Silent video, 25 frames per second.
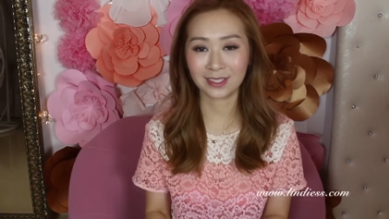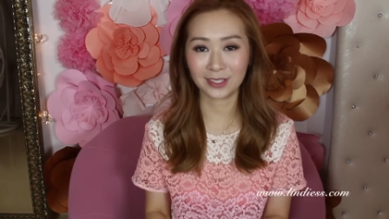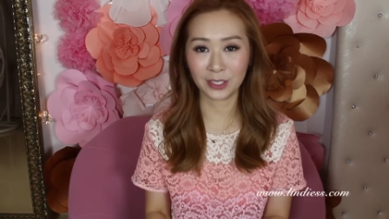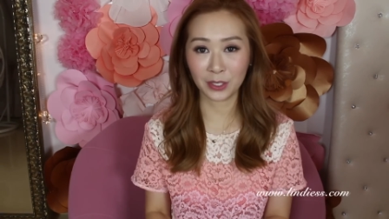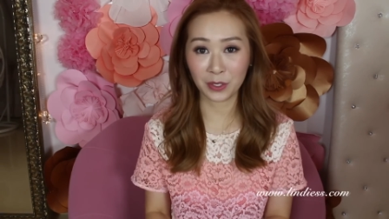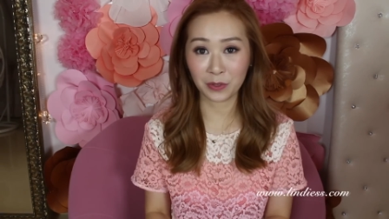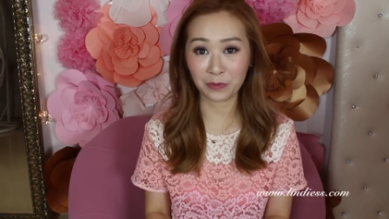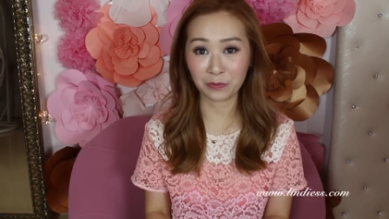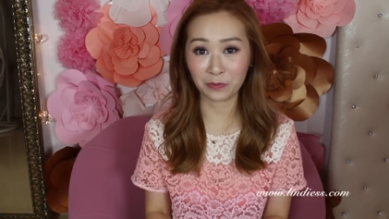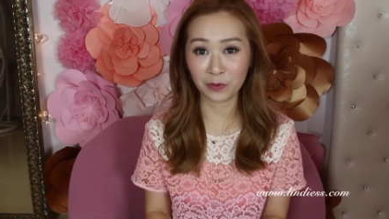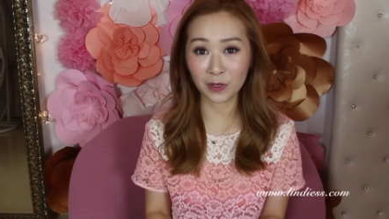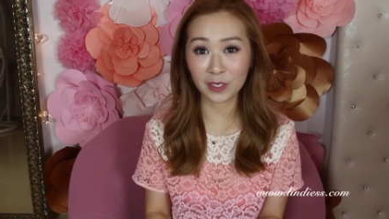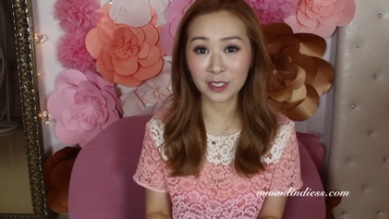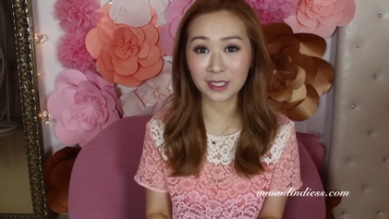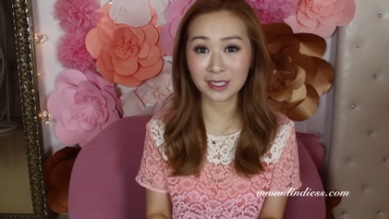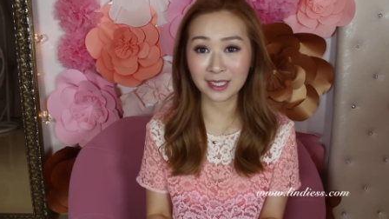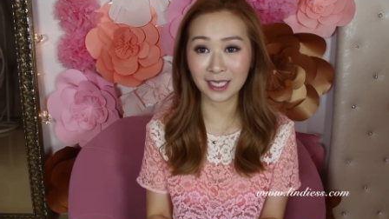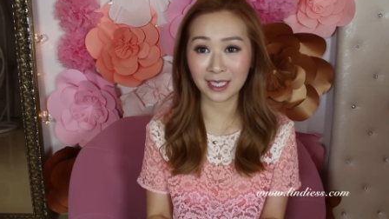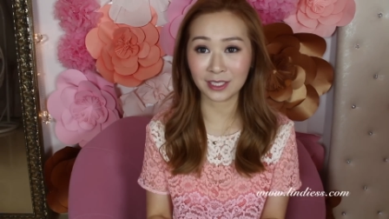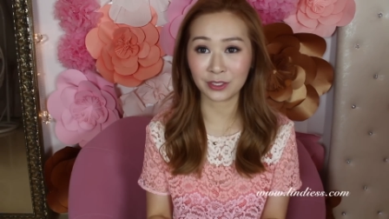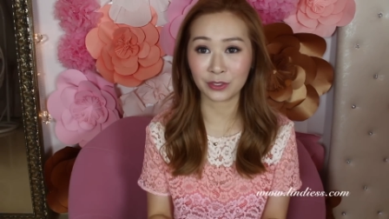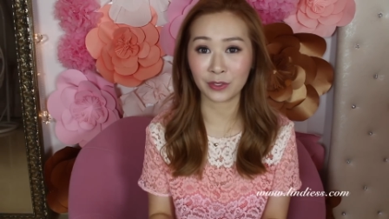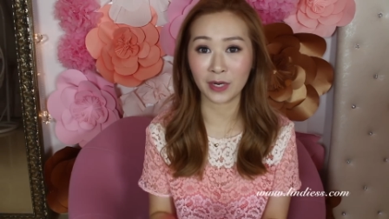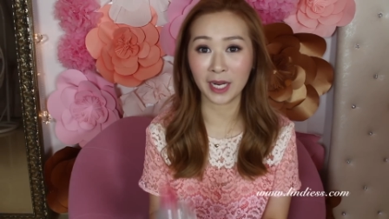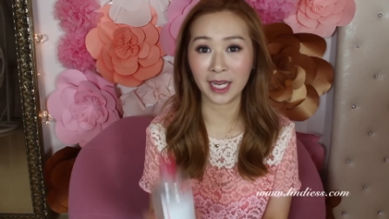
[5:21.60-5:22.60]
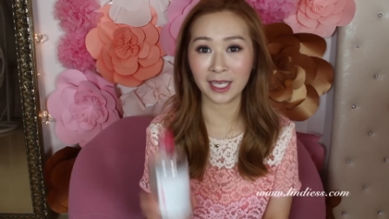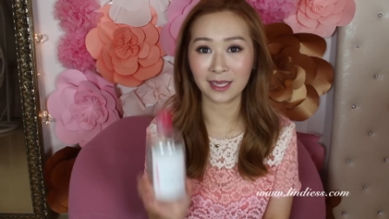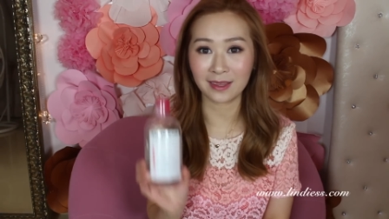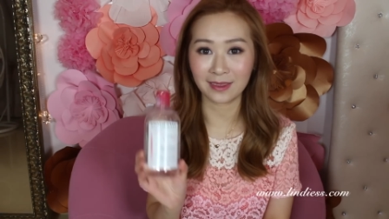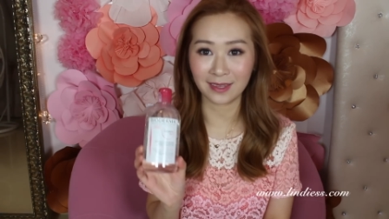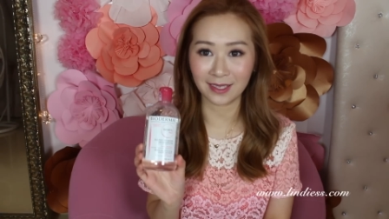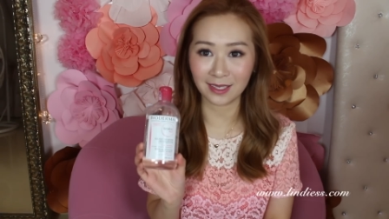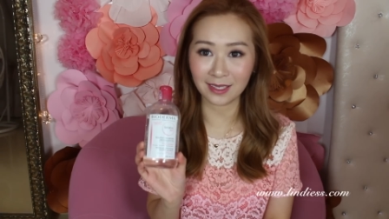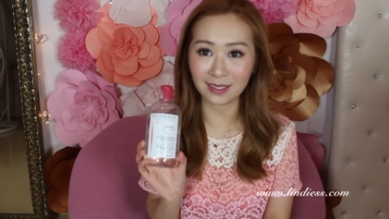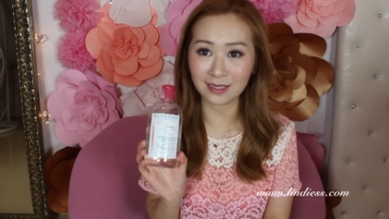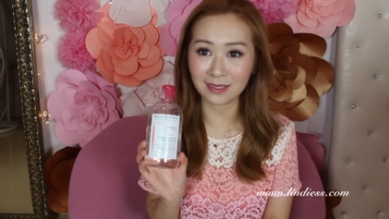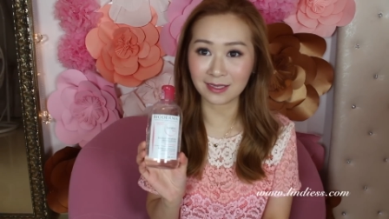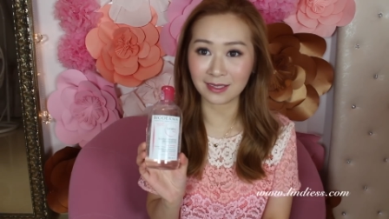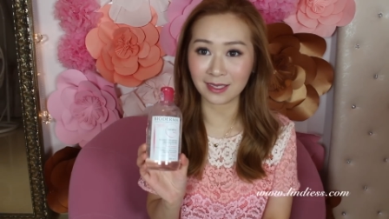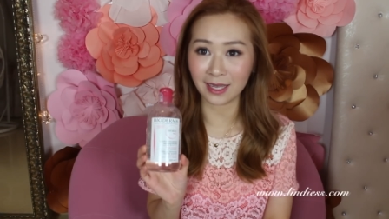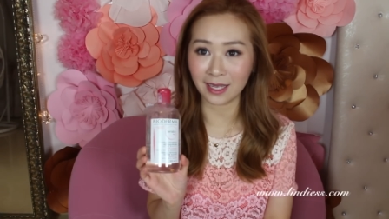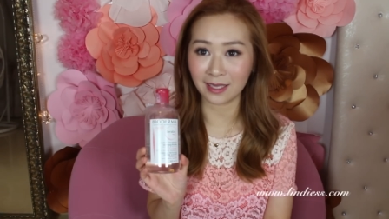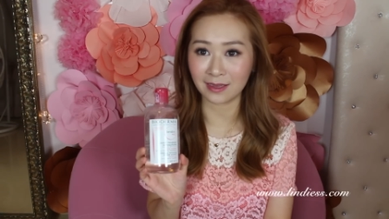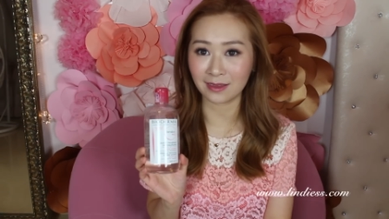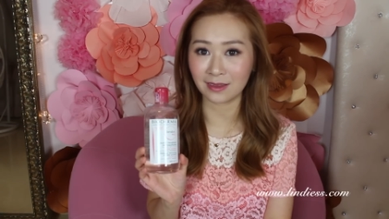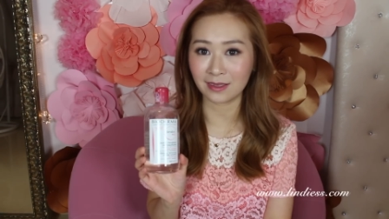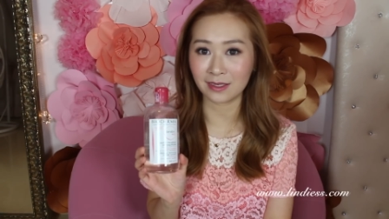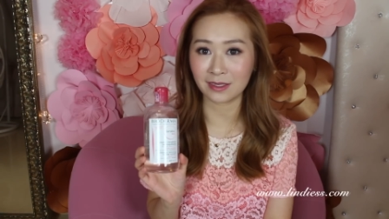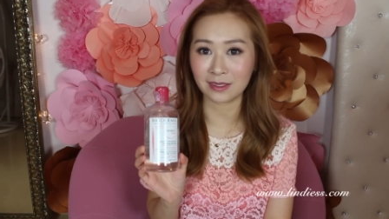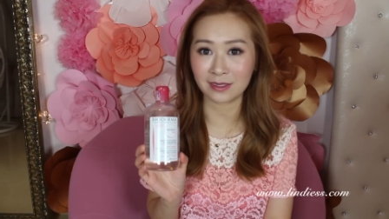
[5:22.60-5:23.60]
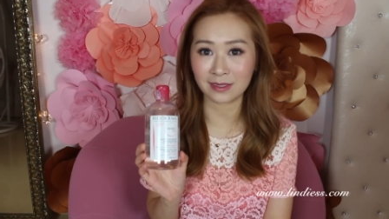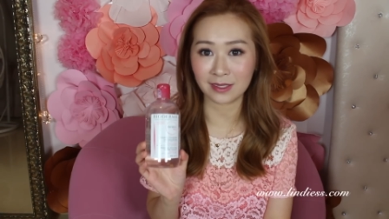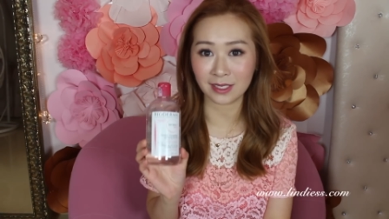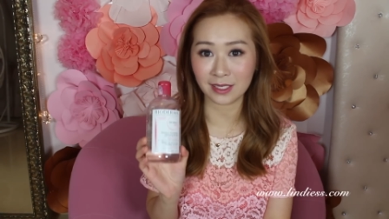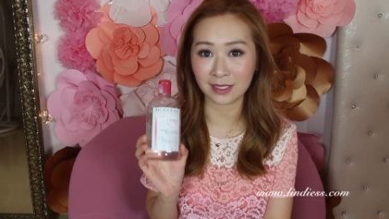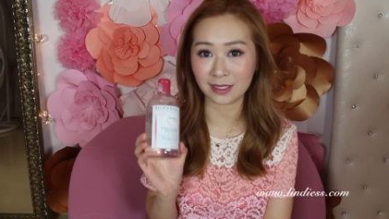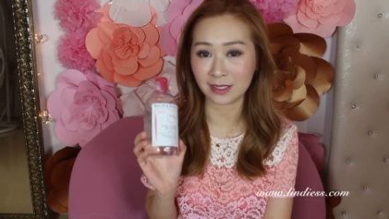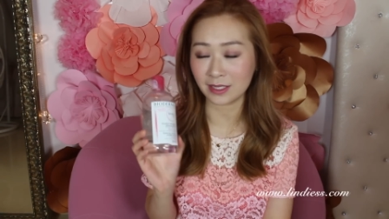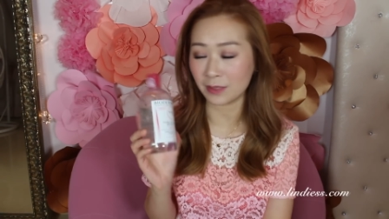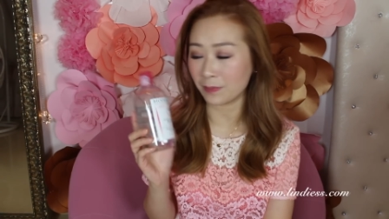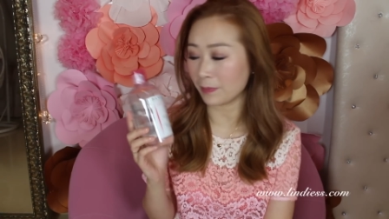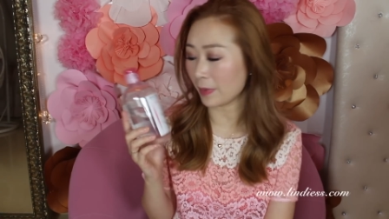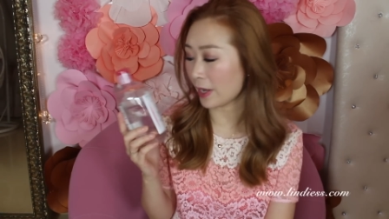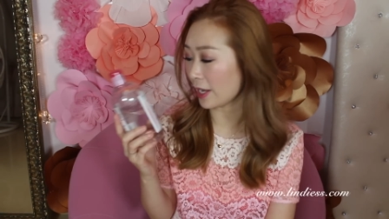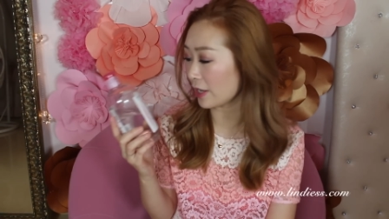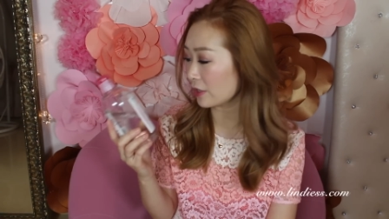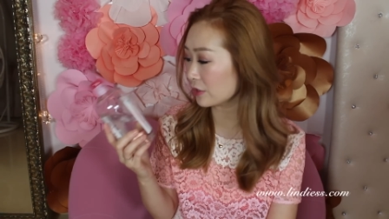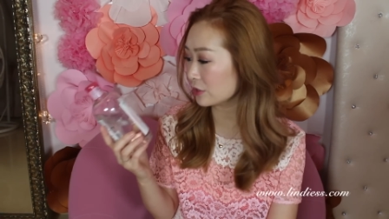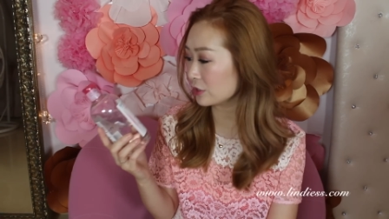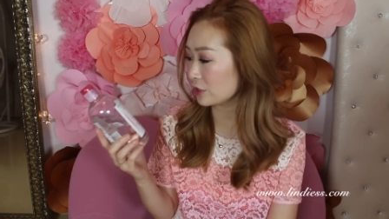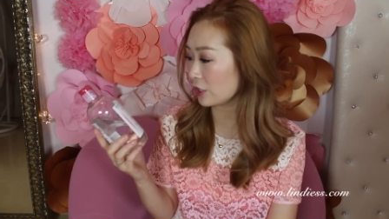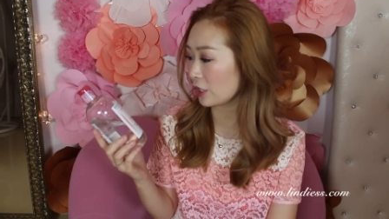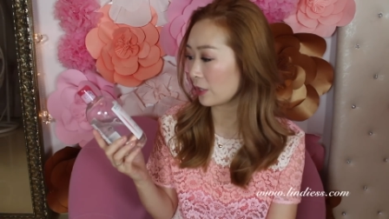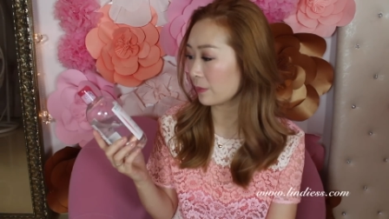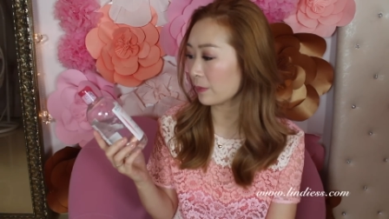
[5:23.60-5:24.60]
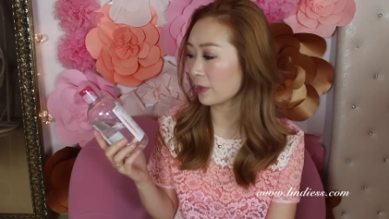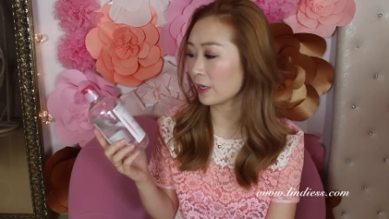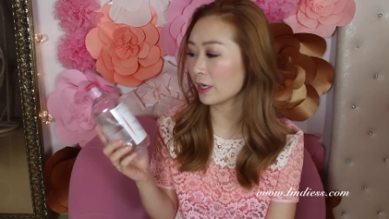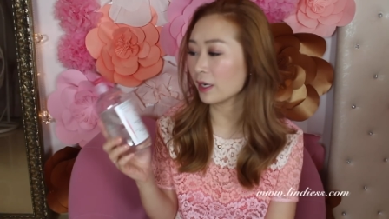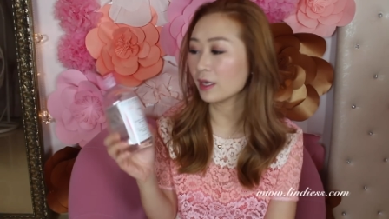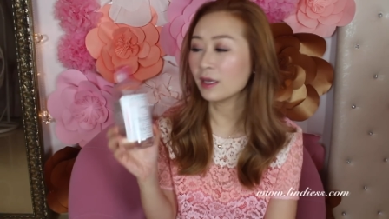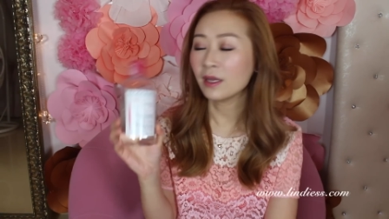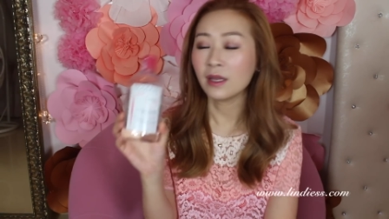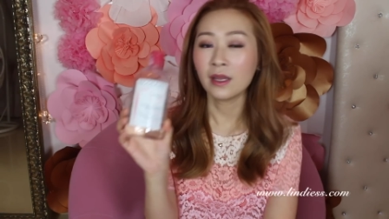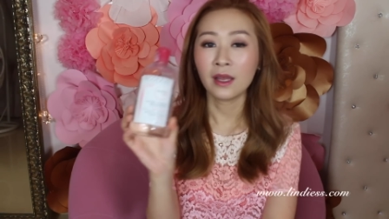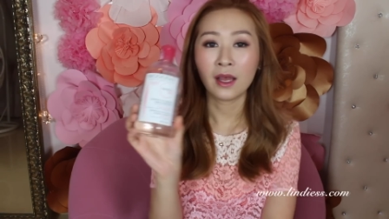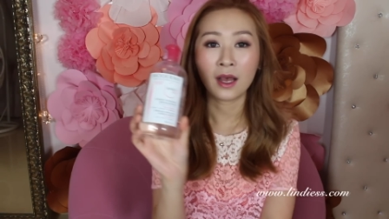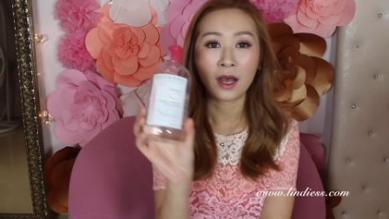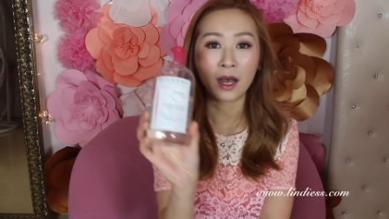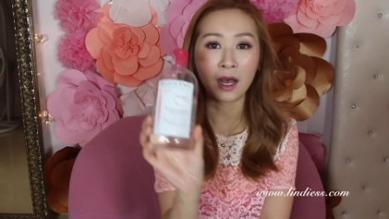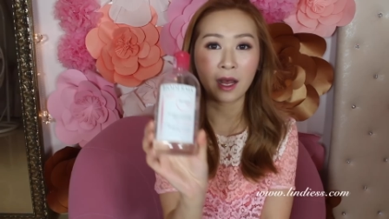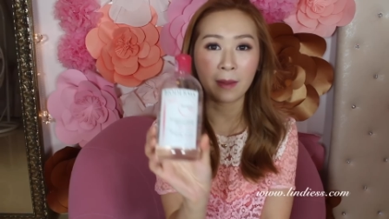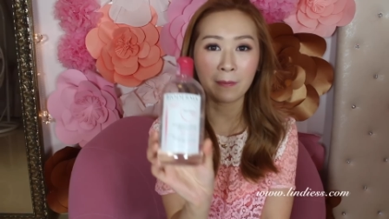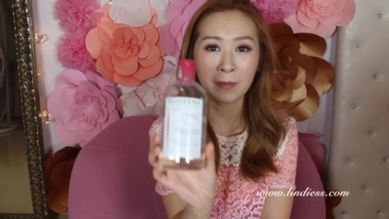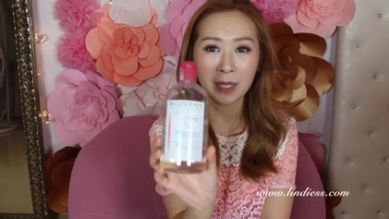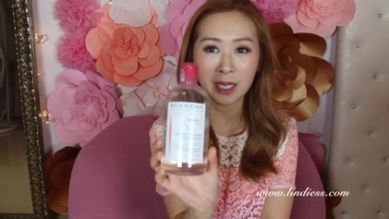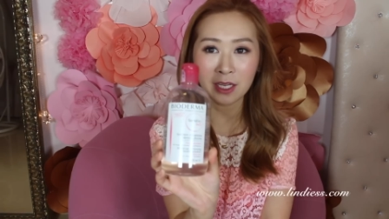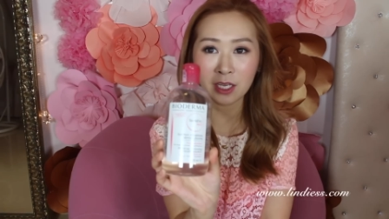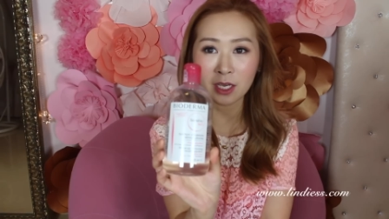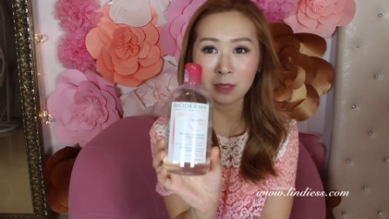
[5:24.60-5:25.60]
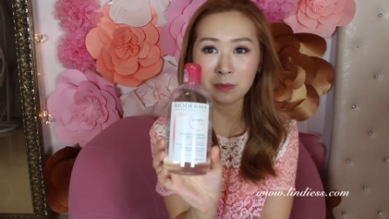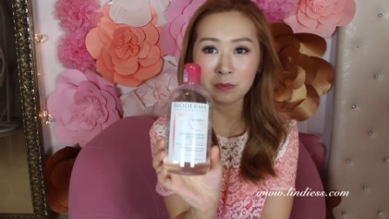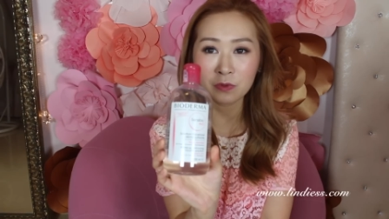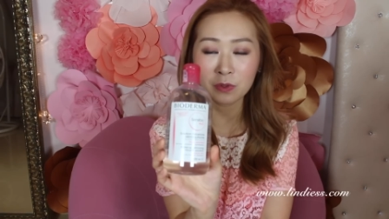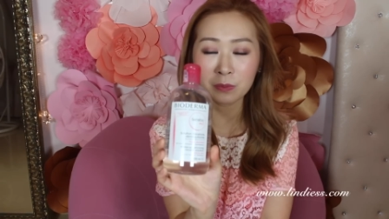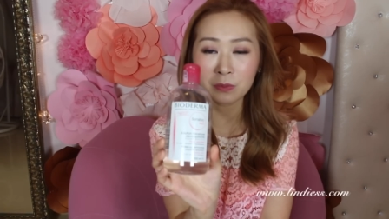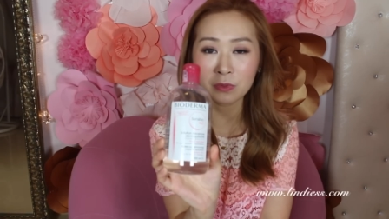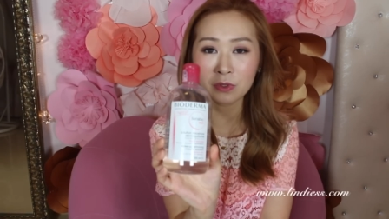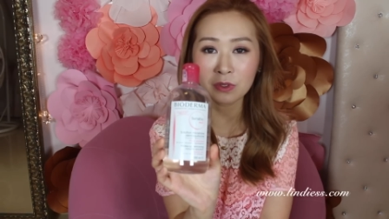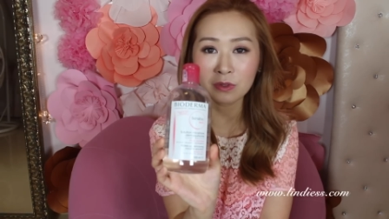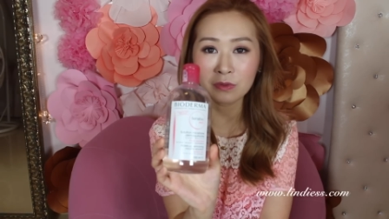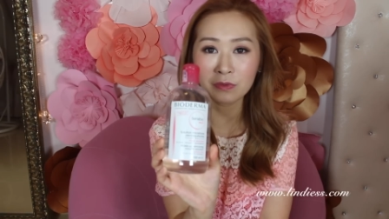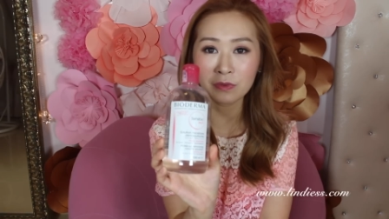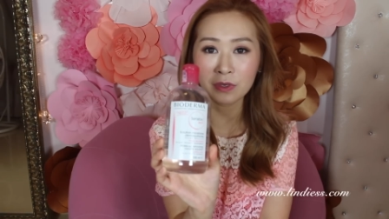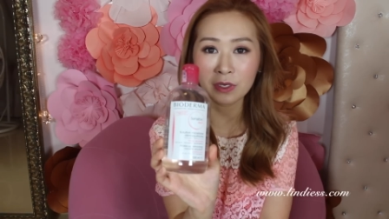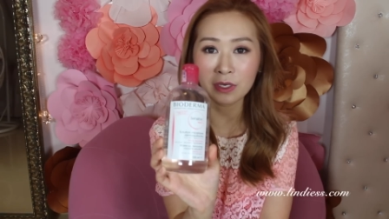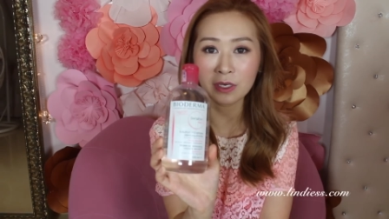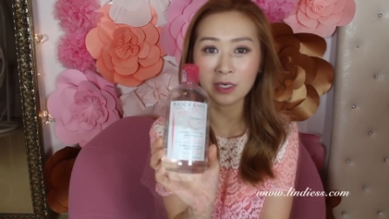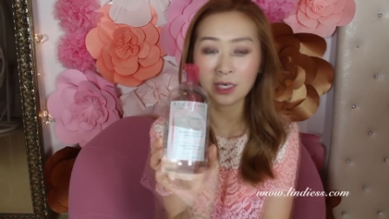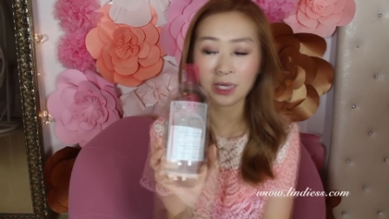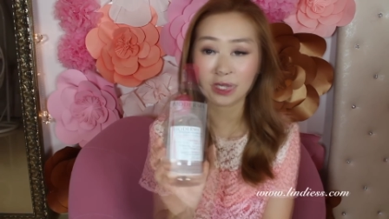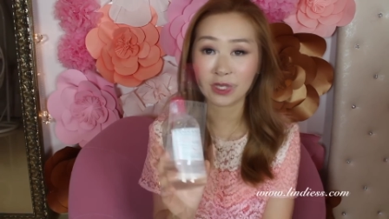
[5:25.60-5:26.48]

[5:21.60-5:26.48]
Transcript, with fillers: so first I tried this and this is the Bioderma uh, makeup remover.